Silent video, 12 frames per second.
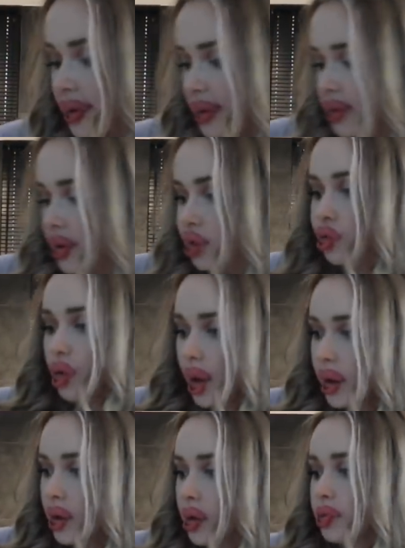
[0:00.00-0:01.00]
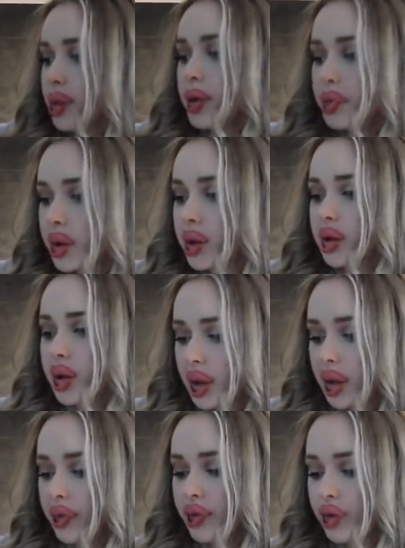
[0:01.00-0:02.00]
this is what people are
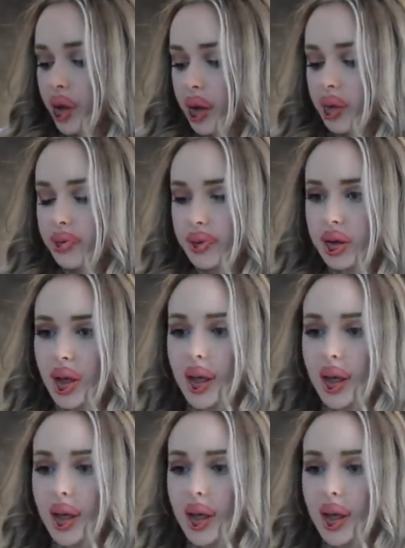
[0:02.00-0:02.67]
looking for. So